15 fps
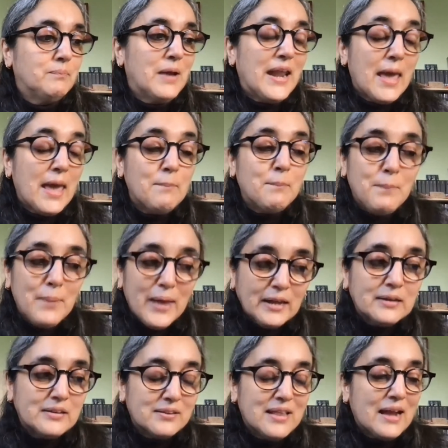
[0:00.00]
but I
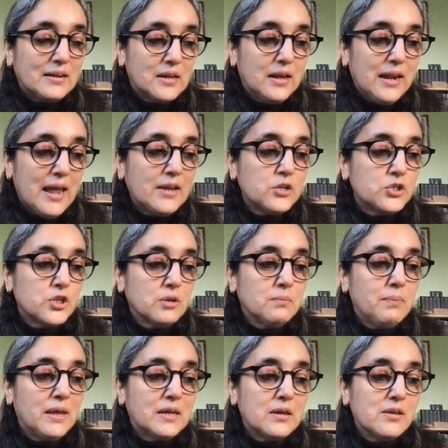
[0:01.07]
picked that
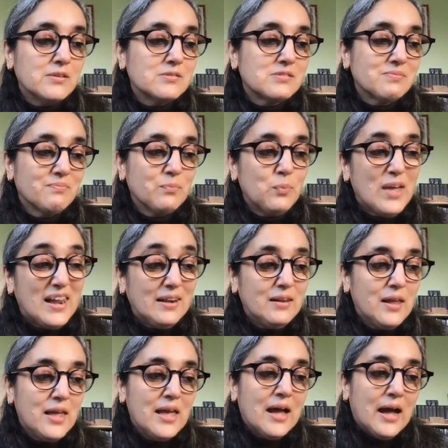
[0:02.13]
collection because, well,